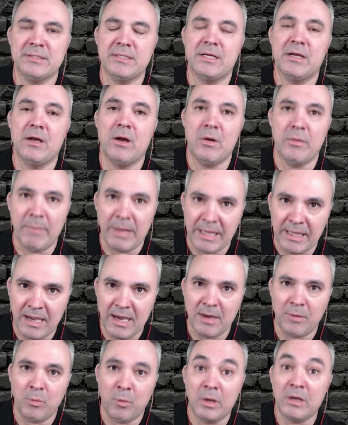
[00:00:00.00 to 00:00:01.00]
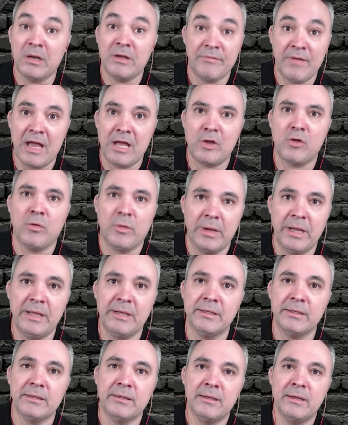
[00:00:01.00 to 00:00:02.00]
Is like, oh my God, what have I
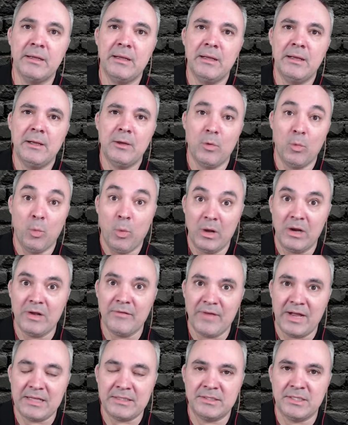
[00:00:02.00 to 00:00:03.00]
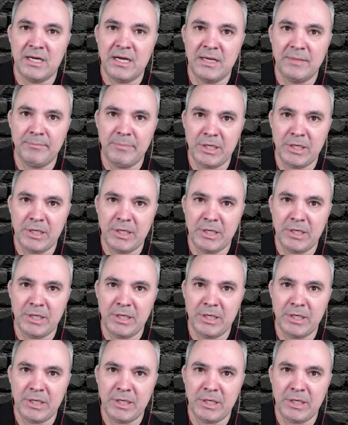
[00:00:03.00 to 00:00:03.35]
created? What have I done?